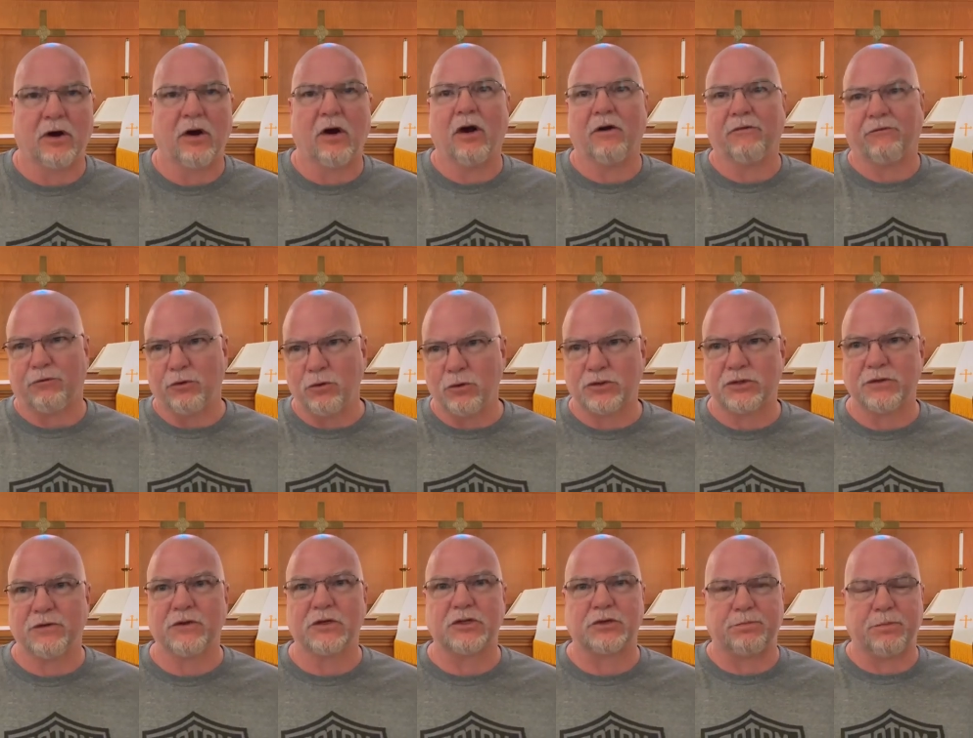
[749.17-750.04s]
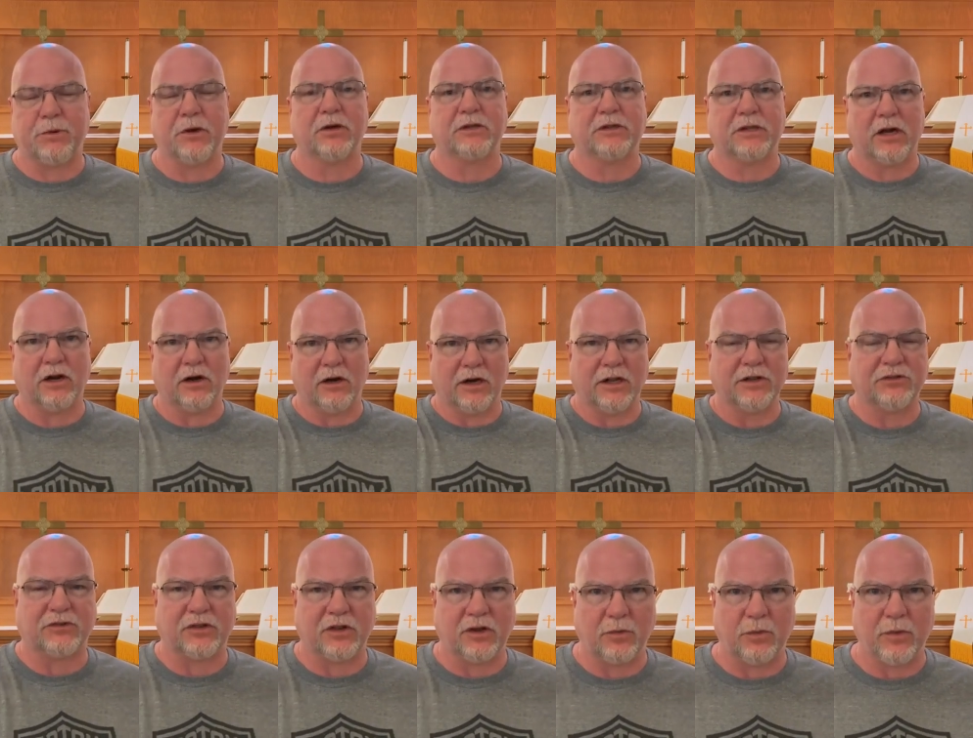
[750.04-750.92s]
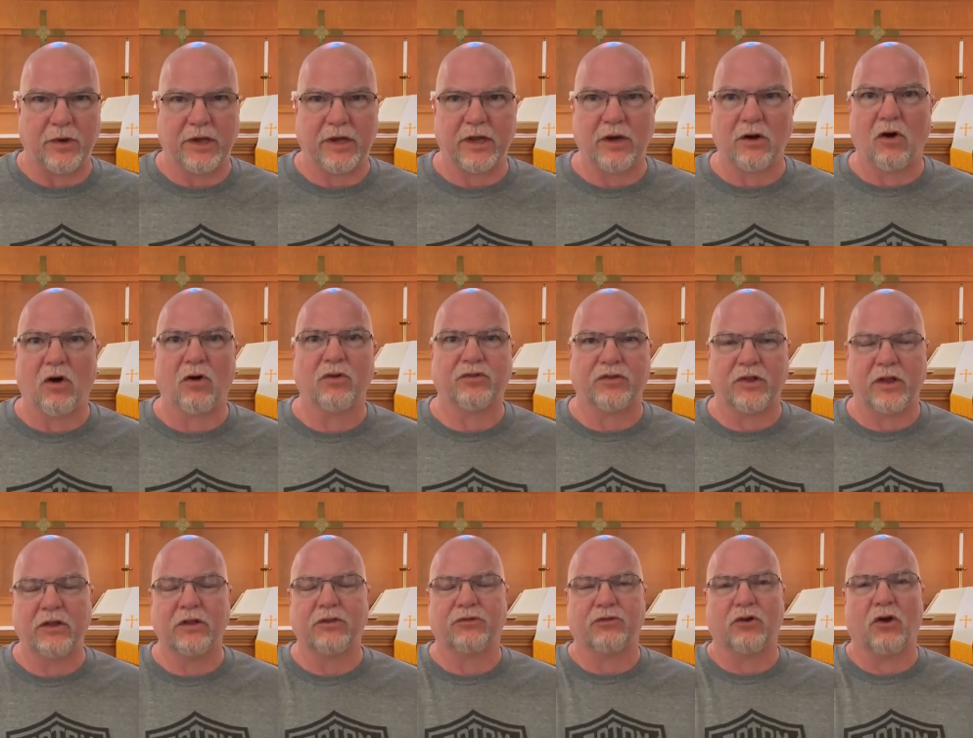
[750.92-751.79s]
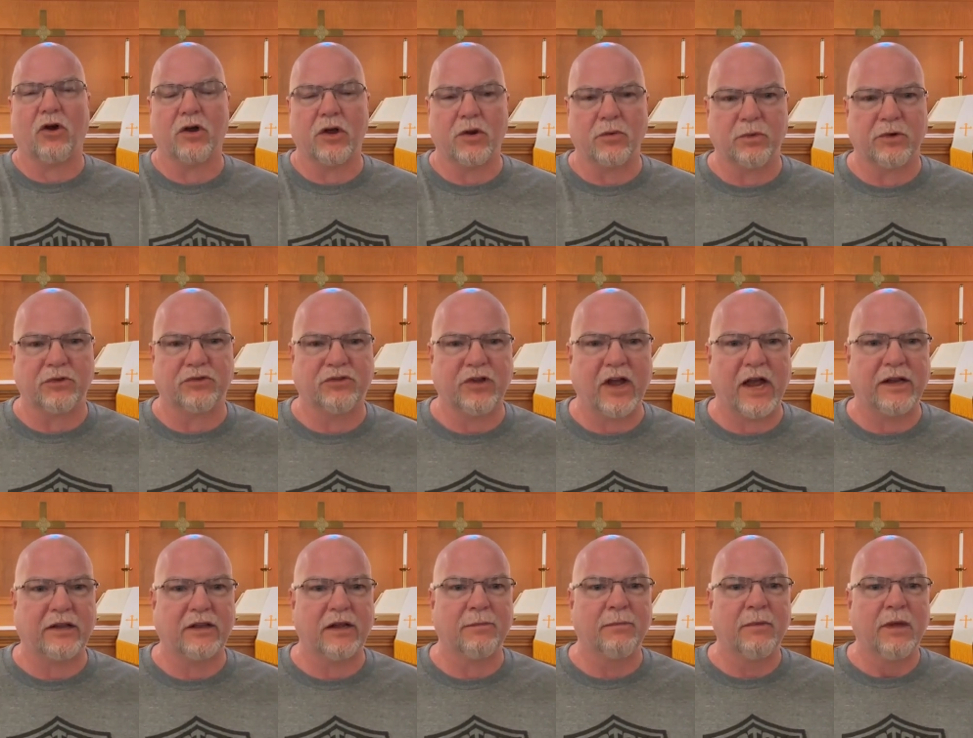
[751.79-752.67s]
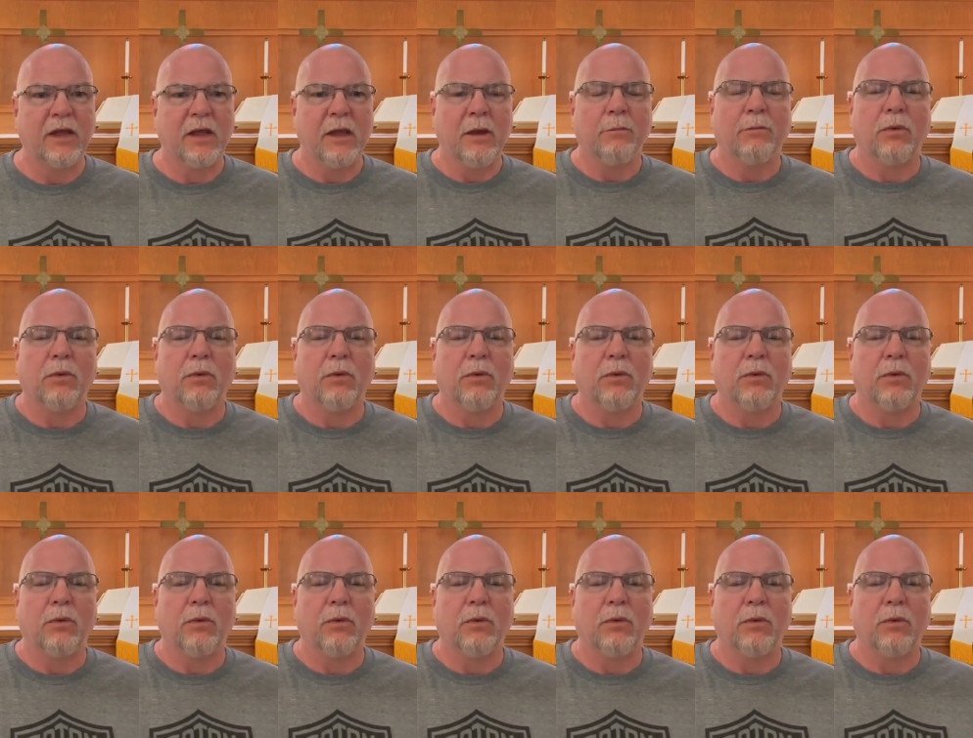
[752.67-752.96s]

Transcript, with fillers: There are fruits of the Spirit that are listed, and we can all sing the song and recite them.